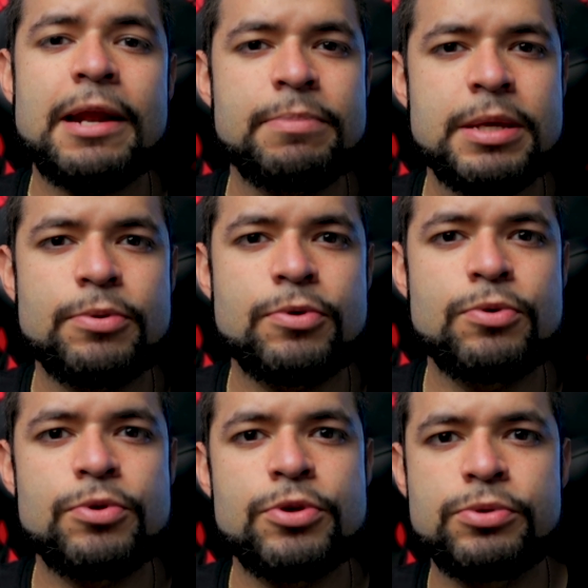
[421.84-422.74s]
of people
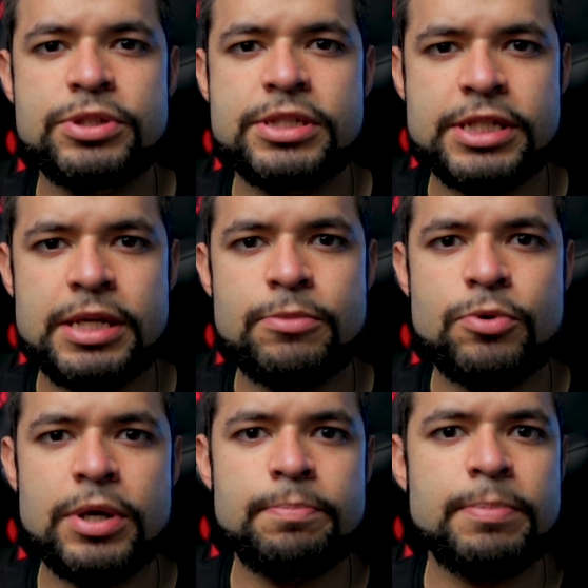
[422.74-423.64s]
who use this
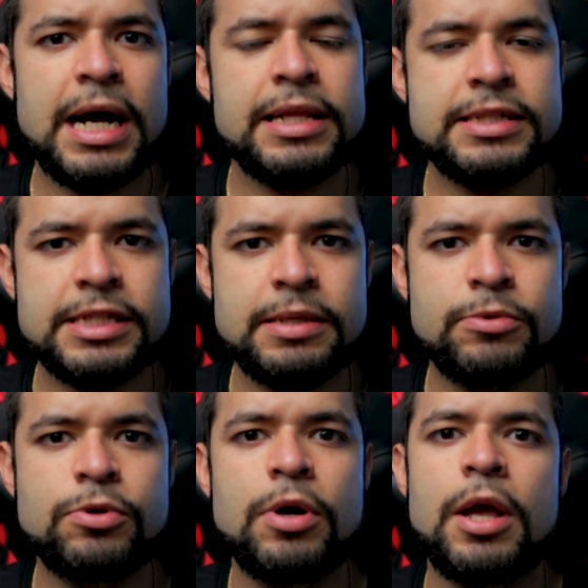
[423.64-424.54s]
gimbal and buy this
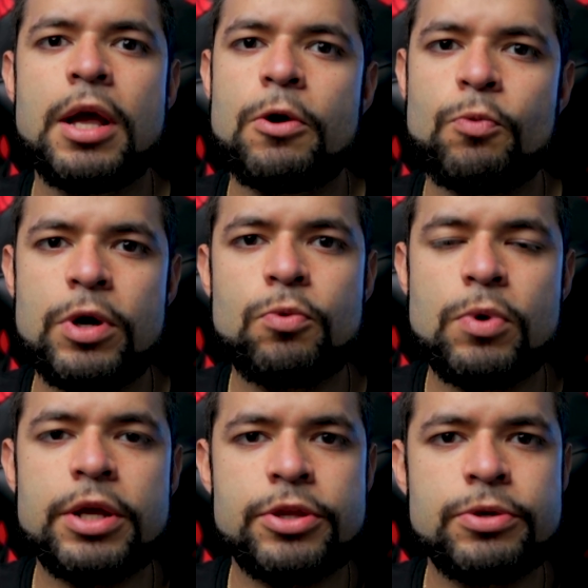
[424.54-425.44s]
gimbal will
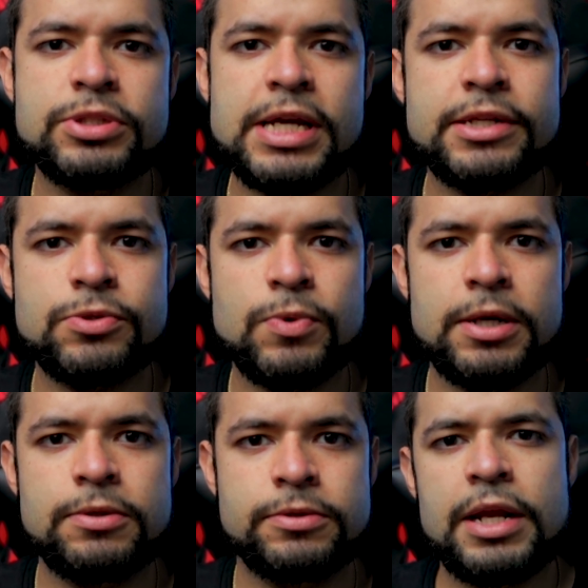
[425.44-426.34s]
want to use that as
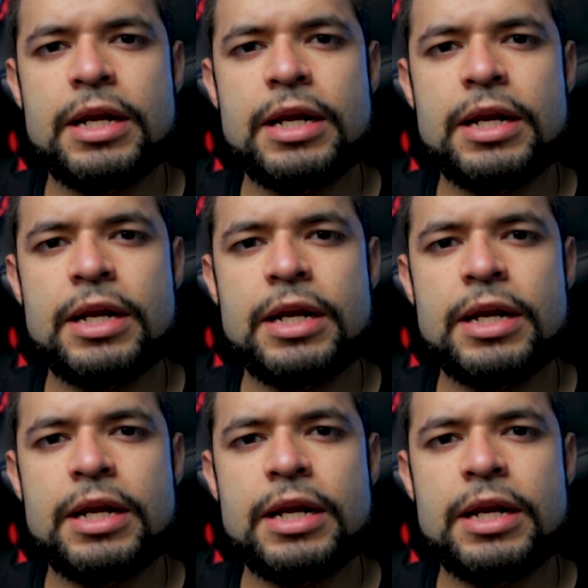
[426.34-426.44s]
well.